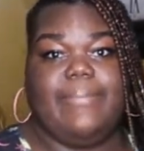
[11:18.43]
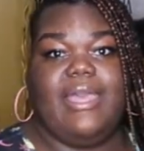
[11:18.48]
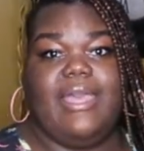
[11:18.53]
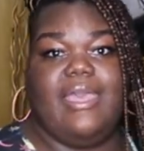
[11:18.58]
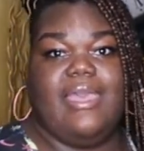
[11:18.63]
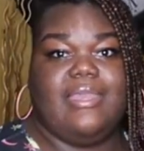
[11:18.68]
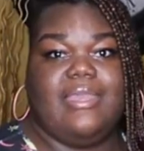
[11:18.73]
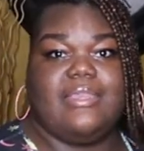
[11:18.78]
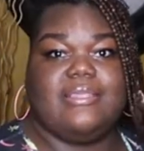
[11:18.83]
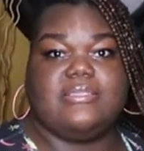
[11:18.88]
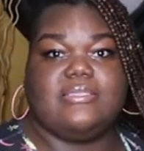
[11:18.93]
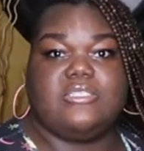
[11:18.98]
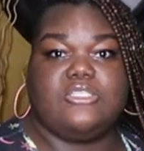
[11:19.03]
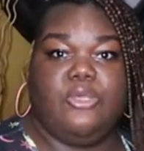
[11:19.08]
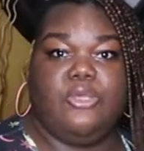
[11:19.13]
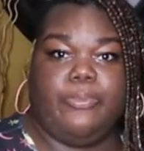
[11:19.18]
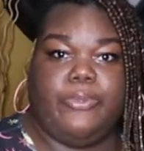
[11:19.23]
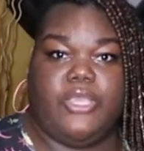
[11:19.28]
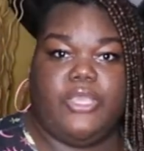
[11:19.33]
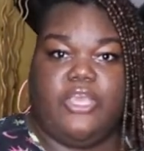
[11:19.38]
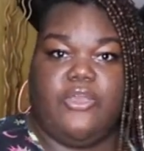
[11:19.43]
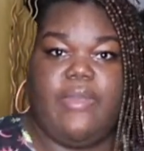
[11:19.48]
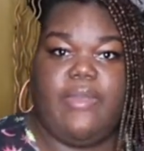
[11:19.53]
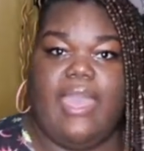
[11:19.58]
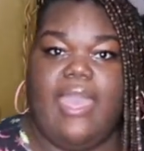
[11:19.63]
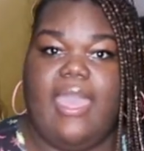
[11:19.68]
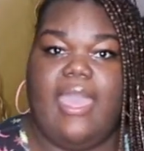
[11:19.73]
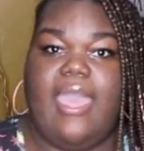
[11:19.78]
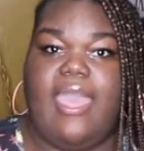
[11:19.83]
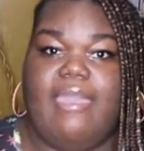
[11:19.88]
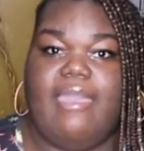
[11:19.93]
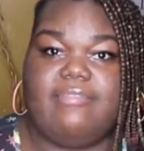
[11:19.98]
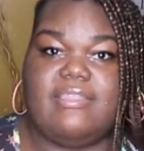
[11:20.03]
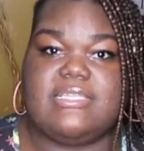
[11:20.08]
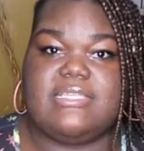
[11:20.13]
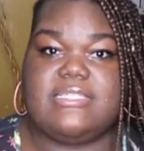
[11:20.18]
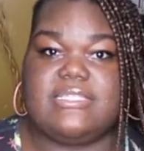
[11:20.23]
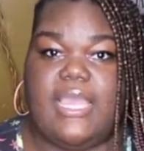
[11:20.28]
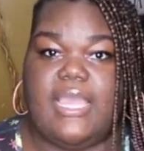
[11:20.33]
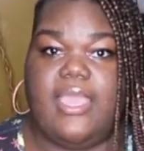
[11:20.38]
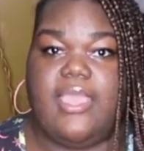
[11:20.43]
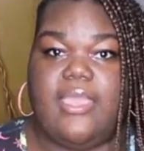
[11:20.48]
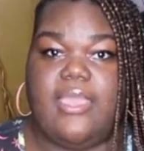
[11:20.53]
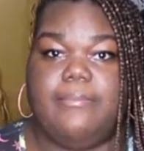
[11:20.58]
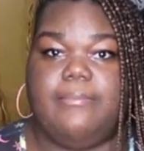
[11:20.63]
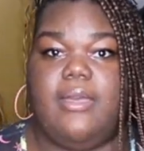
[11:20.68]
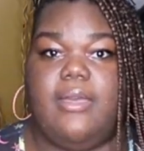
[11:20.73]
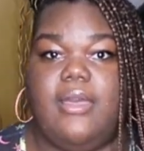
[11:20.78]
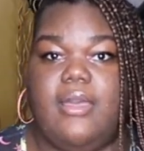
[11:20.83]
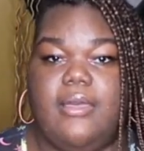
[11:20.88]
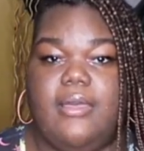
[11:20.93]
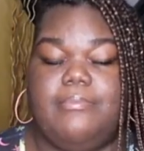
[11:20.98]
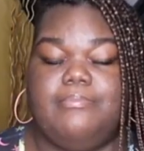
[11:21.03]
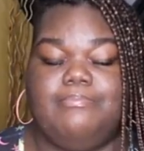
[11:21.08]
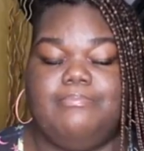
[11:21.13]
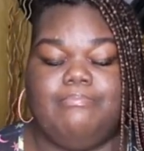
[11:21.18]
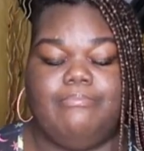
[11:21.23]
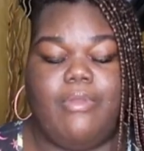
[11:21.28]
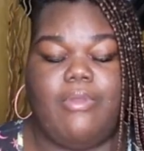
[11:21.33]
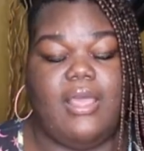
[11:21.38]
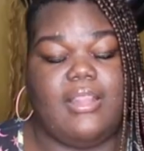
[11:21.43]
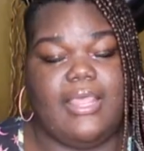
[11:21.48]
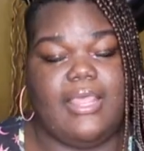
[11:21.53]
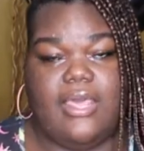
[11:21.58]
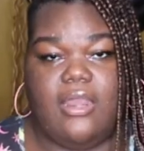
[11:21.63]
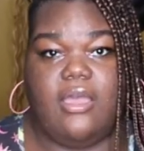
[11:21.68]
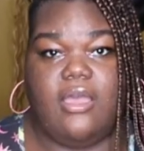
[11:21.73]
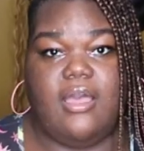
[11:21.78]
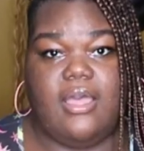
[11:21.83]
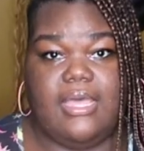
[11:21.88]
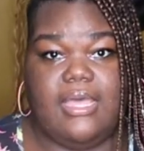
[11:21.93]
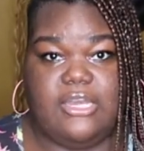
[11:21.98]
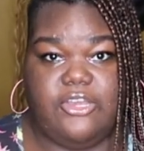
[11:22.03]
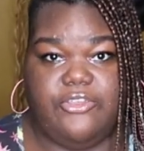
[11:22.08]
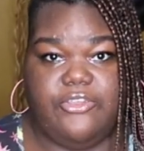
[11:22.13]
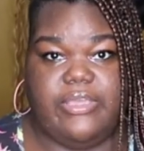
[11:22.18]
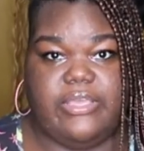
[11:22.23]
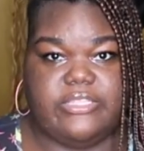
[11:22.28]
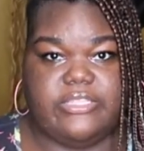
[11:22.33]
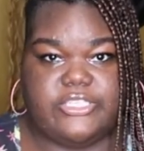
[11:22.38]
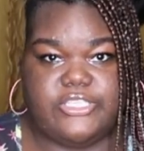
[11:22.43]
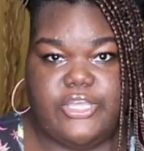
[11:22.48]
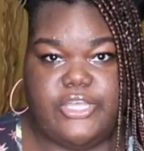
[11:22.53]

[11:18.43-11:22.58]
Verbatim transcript: But super cute. I have the same um, bralette on under it.